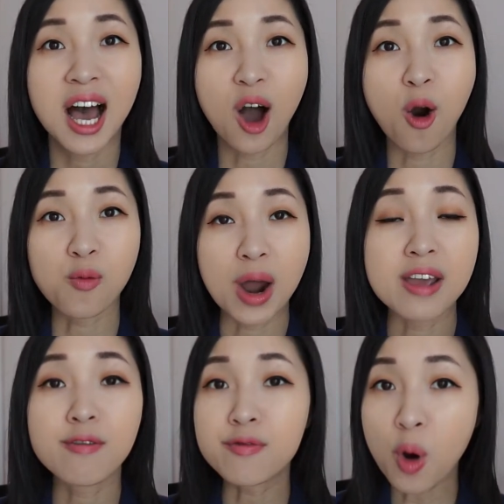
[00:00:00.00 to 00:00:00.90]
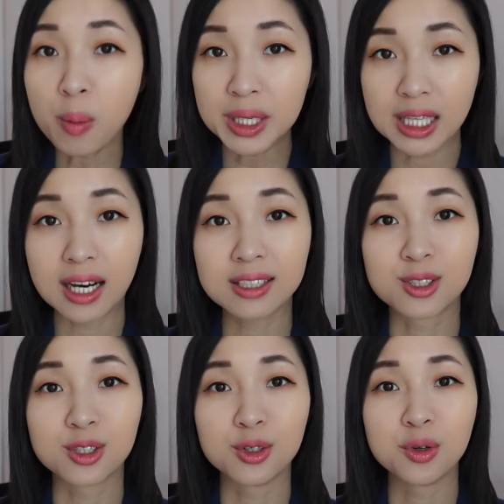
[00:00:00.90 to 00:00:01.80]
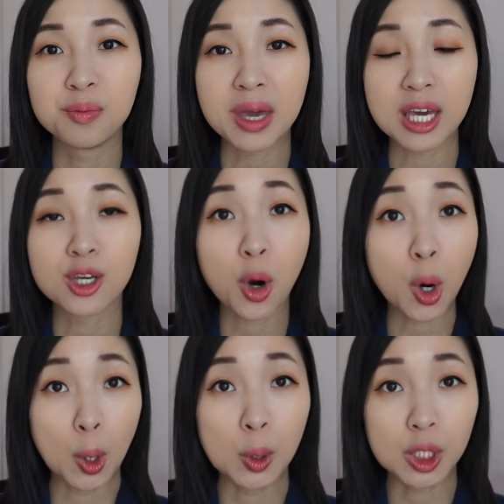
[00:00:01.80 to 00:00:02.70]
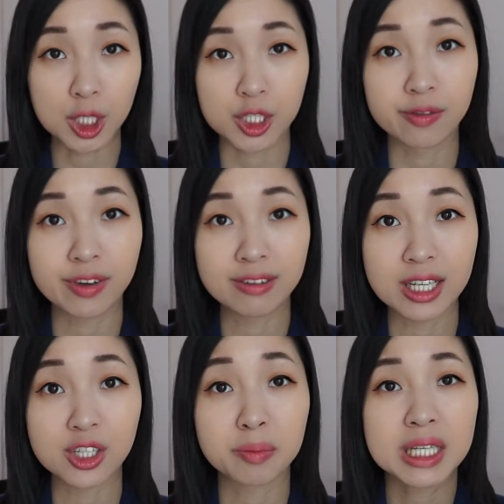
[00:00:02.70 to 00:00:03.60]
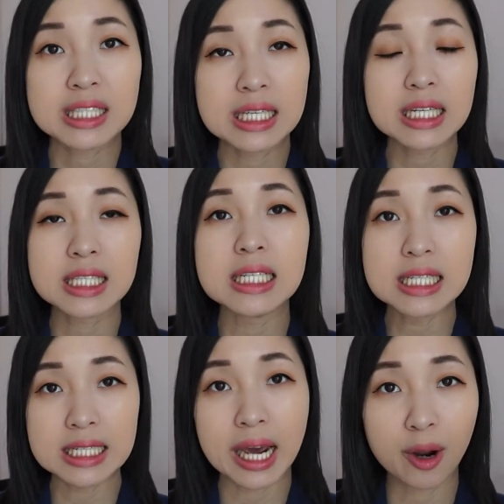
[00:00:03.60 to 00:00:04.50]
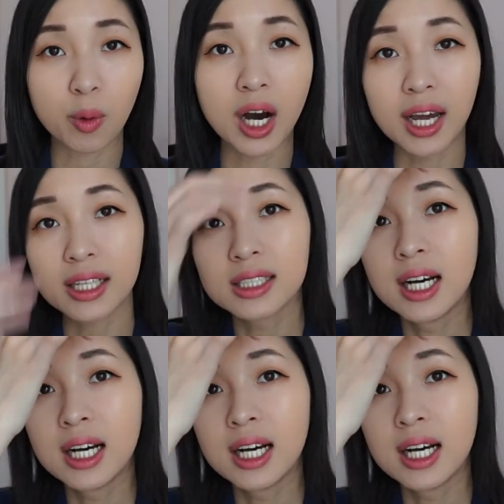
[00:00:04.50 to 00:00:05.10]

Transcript: or right formula to make your own cushion foundation, because it is a D I Y,